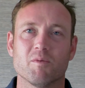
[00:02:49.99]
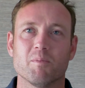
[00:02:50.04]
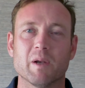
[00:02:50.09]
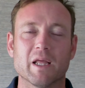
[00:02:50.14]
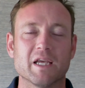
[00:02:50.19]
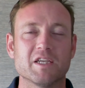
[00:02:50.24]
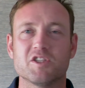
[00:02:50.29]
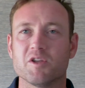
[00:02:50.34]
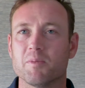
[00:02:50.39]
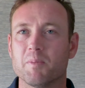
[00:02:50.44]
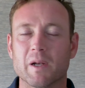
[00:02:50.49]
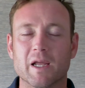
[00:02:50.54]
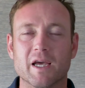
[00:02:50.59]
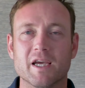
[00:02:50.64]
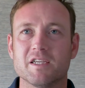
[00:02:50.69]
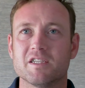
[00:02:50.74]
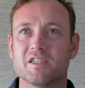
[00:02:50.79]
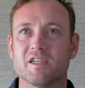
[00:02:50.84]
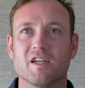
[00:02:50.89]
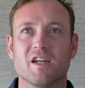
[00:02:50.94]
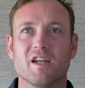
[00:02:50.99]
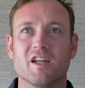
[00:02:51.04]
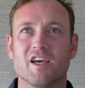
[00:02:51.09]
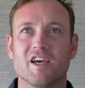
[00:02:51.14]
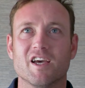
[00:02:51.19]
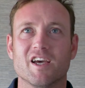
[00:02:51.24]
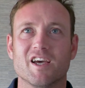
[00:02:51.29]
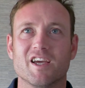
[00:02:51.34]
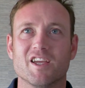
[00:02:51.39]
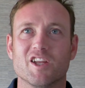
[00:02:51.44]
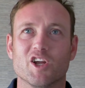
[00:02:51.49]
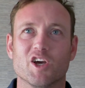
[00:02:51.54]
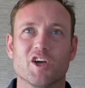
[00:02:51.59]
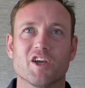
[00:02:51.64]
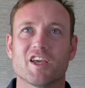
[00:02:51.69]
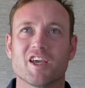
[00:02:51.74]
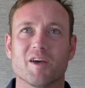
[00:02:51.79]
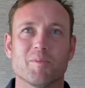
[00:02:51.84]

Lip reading: place to place, and a